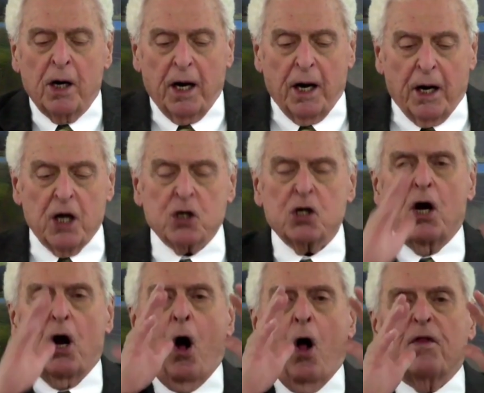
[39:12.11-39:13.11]
and they see
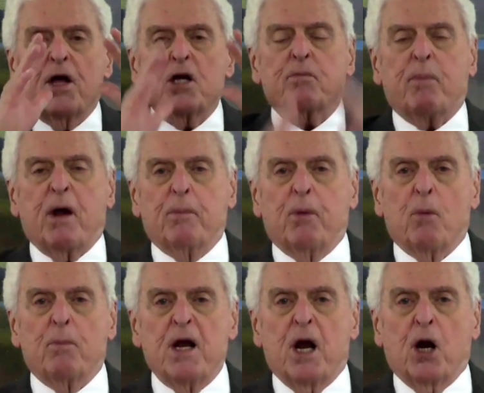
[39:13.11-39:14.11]
all these people
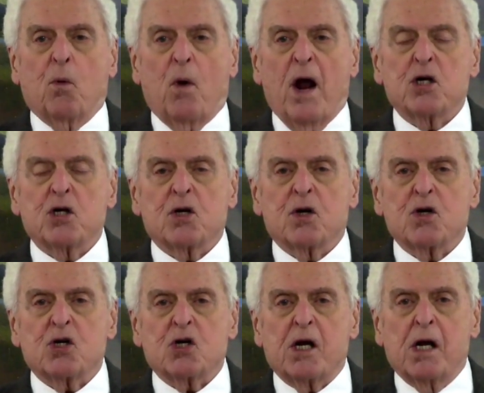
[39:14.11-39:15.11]
being raised to
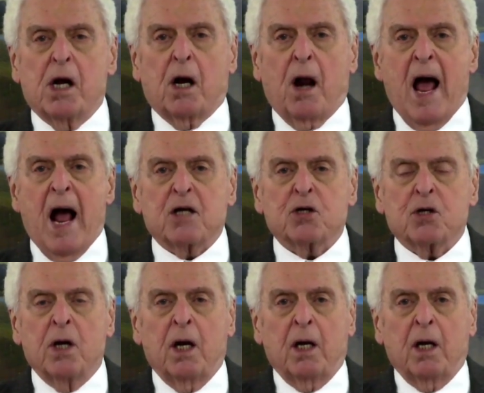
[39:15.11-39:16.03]
the sea of glass,